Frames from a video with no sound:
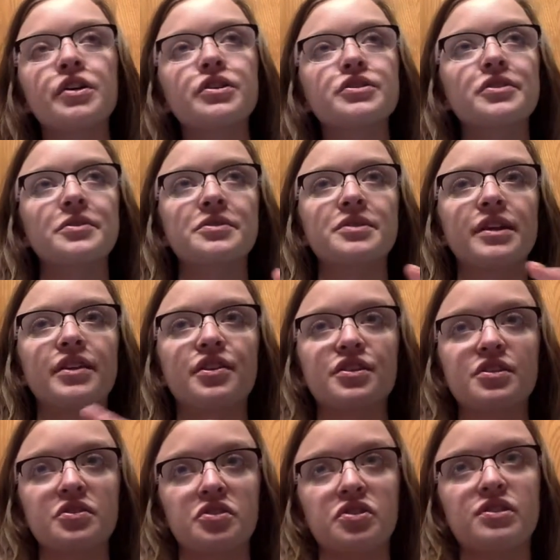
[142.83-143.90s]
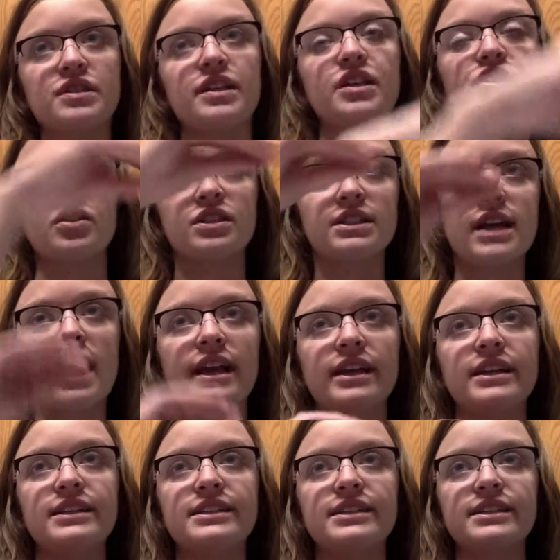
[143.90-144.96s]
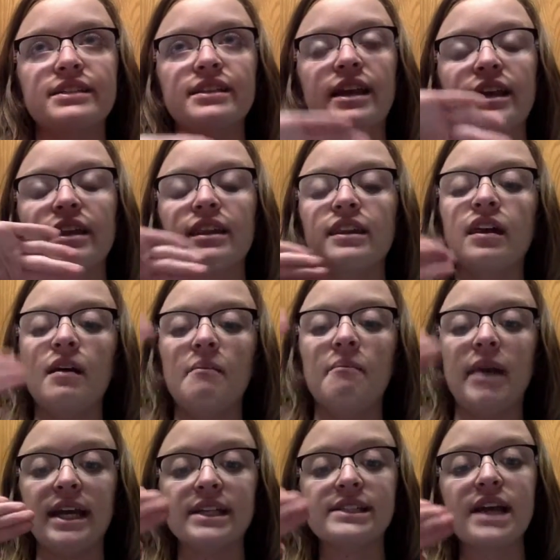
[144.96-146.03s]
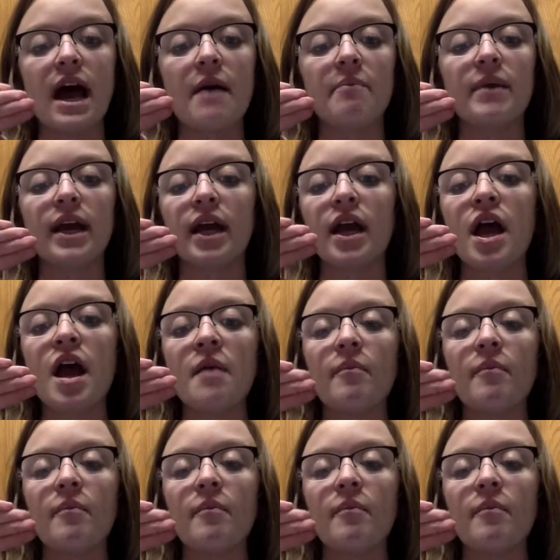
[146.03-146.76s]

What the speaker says: so either social studies or science is like the main topic,